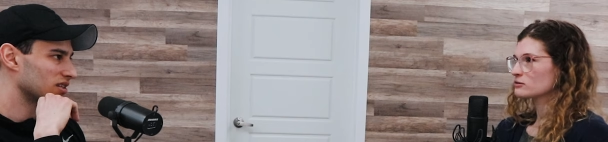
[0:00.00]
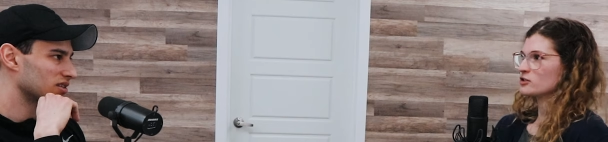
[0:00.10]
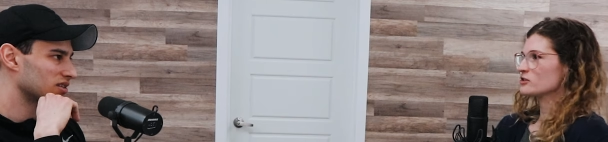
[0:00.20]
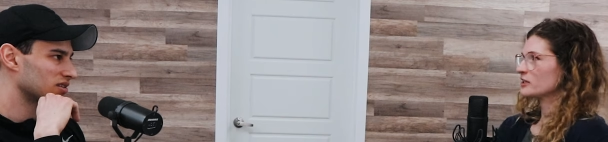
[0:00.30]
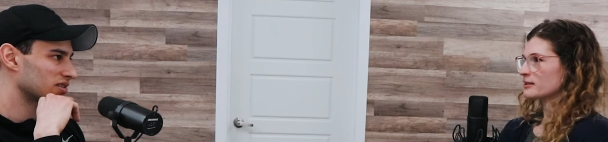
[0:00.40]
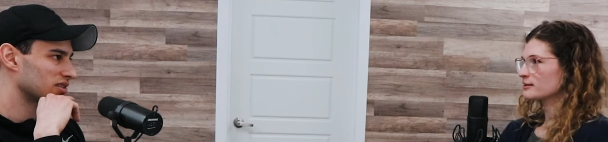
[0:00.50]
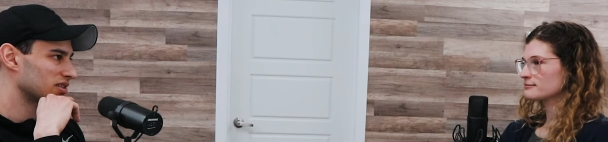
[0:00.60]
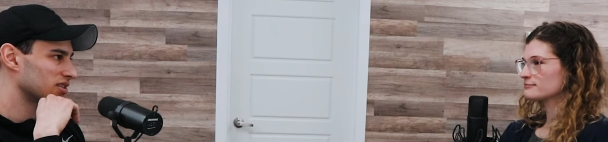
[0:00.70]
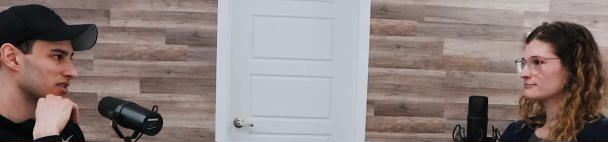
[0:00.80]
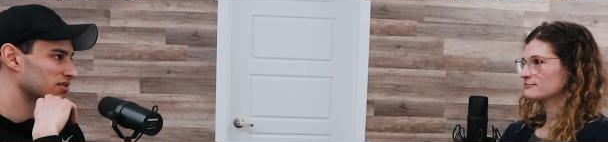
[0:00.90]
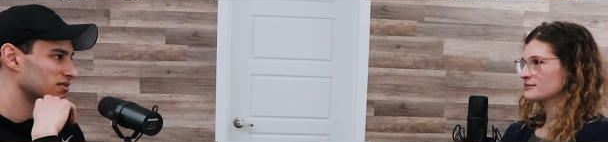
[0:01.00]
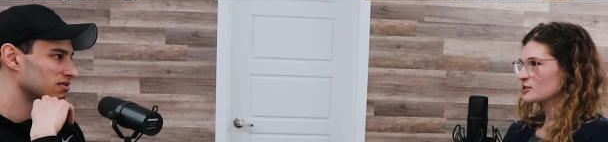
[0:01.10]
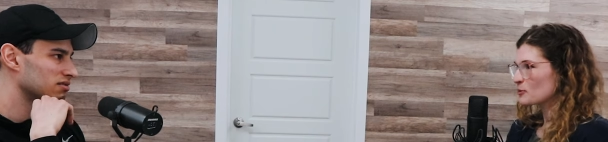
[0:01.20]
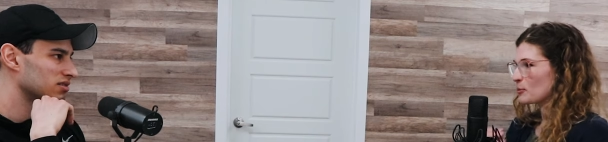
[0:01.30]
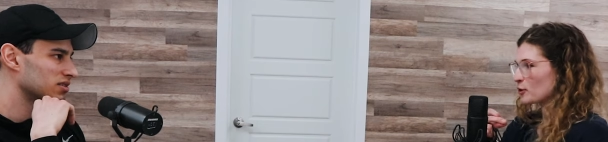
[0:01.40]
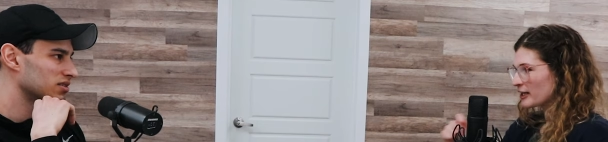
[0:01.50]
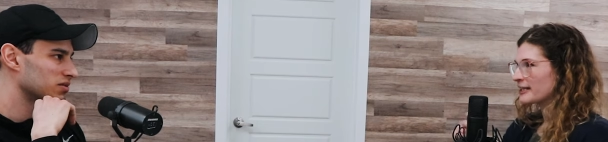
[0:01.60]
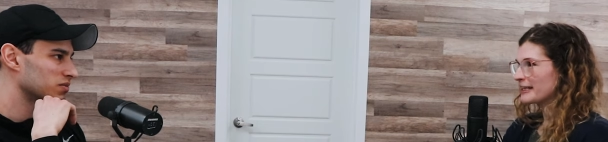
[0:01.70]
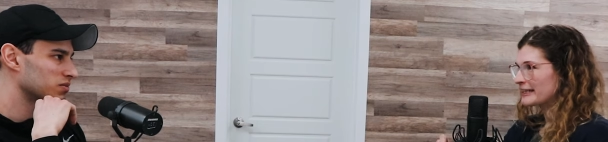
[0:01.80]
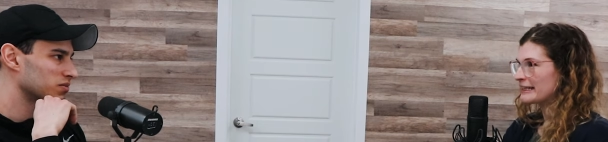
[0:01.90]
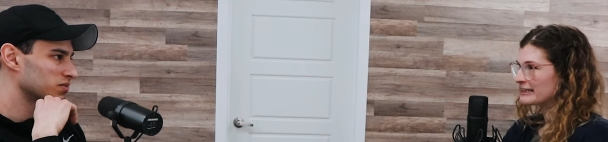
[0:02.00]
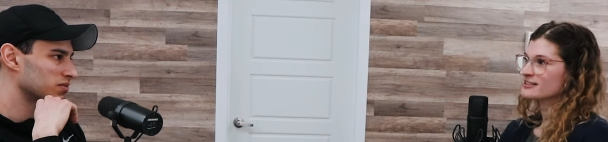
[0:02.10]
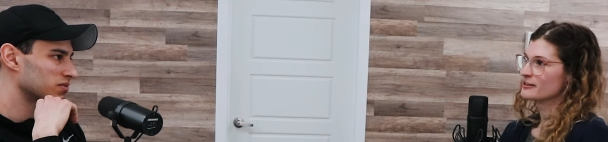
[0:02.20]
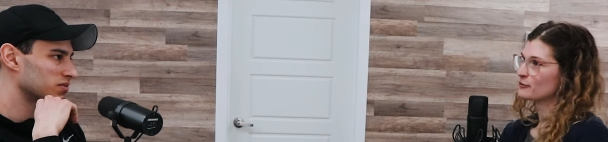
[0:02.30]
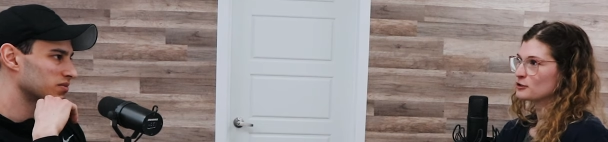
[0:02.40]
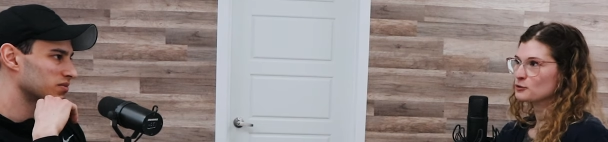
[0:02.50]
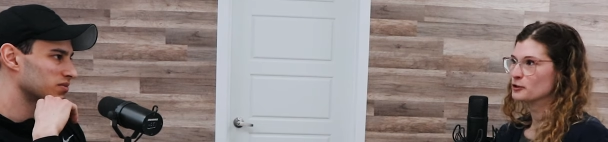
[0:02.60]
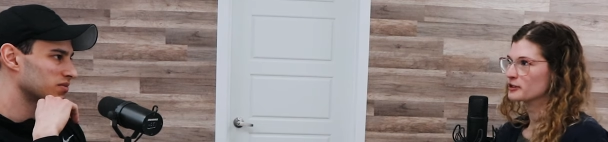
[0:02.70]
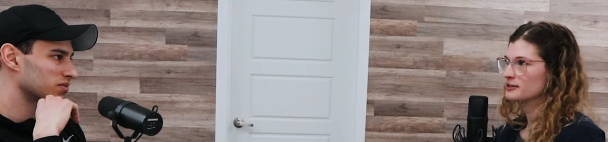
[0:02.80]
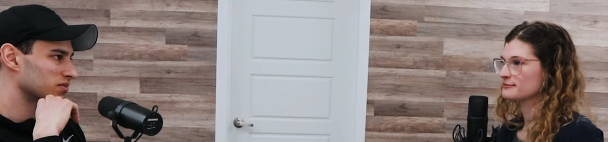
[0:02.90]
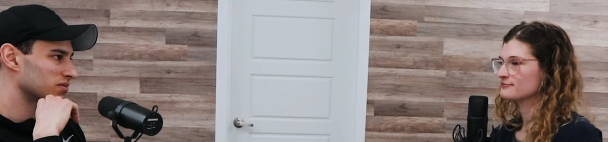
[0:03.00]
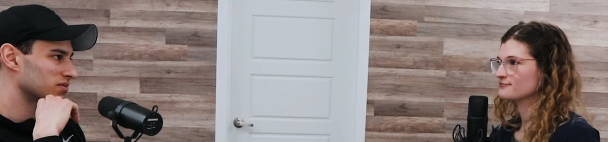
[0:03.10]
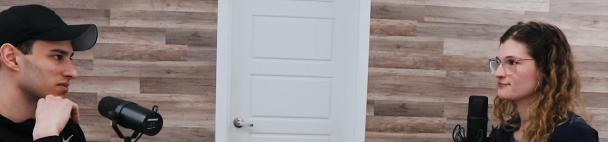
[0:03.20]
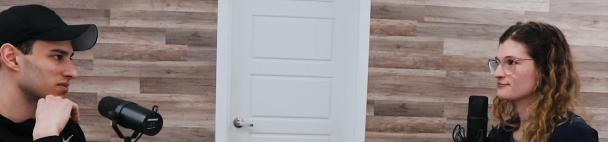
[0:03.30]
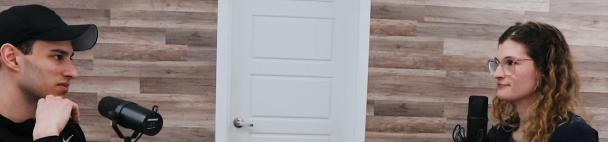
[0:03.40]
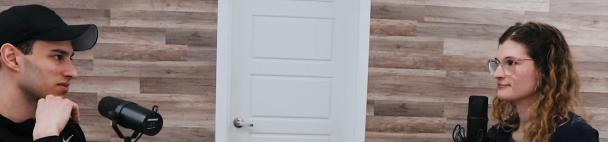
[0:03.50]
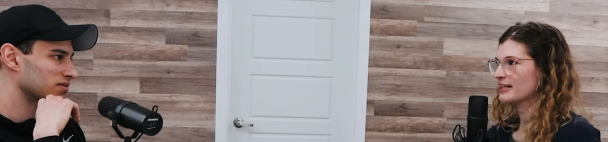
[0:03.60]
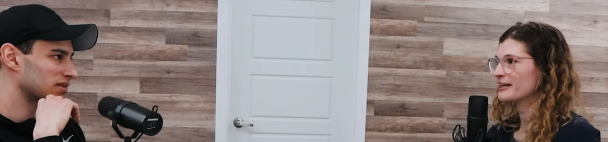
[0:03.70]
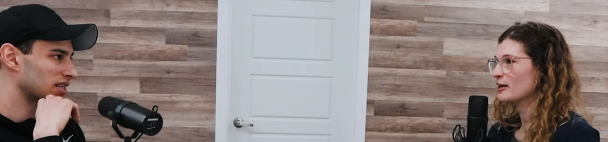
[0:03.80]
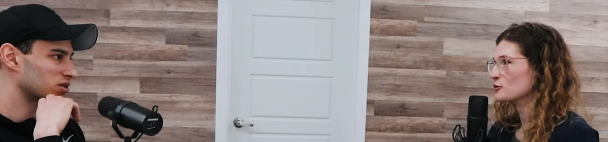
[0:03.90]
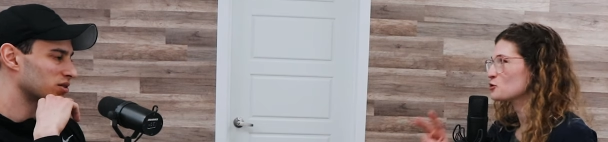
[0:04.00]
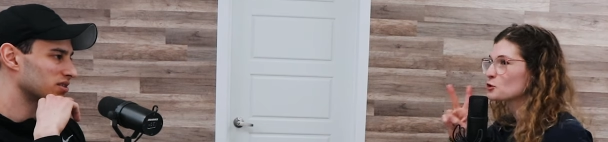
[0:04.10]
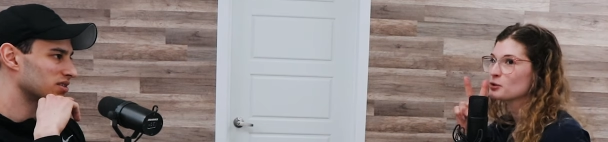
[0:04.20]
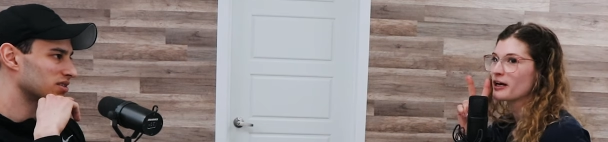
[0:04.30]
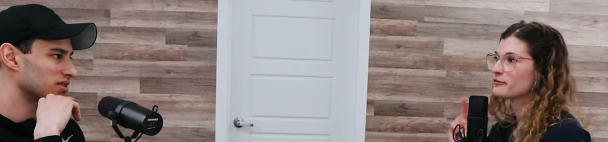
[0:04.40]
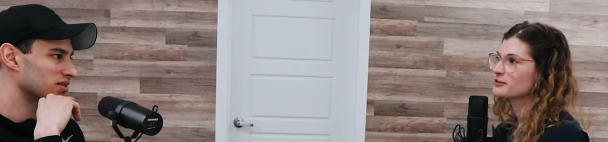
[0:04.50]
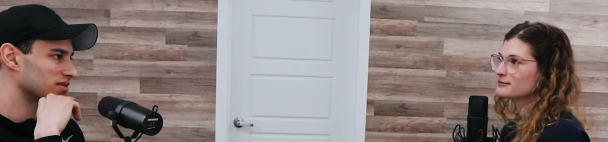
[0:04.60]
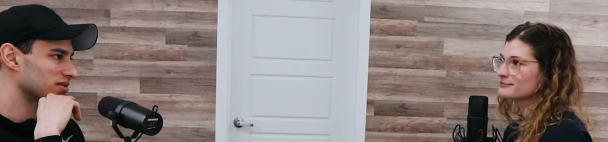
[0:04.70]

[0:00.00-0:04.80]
Speaker 1: insane. just like because people were in, in, in because they forgot to order, and now That's there's crazy. two left.